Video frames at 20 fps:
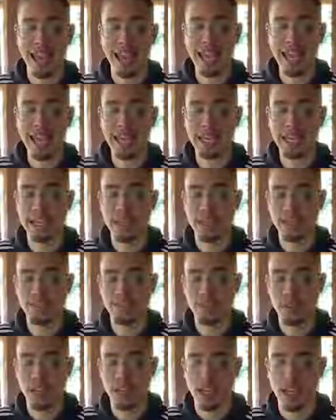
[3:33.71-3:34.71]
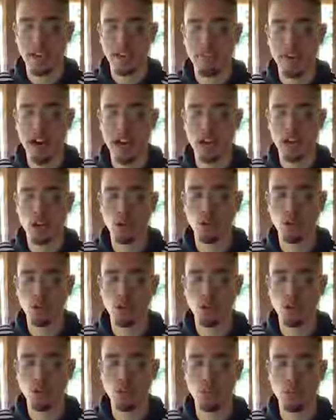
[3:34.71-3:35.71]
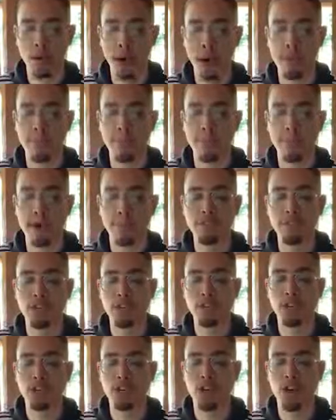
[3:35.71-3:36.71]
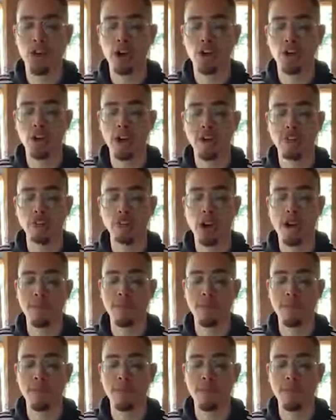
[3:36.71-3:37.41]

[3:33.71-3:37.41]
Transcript: And if I go to my monthly recurring revenue,